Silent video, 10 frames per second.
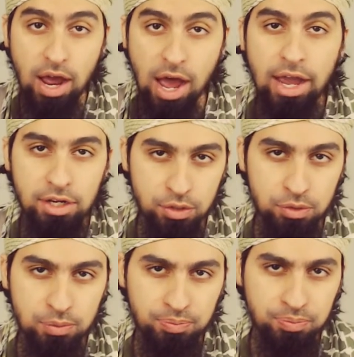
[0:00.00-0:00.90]
I do.
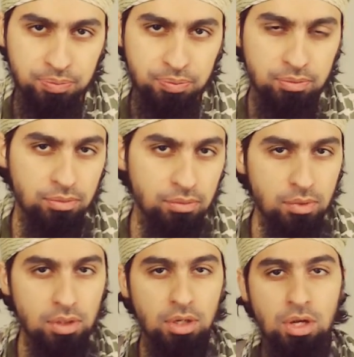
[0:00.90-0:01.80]

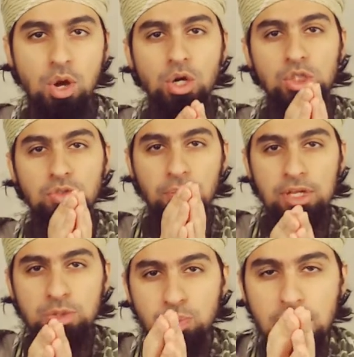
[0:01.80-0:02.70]
So from this, we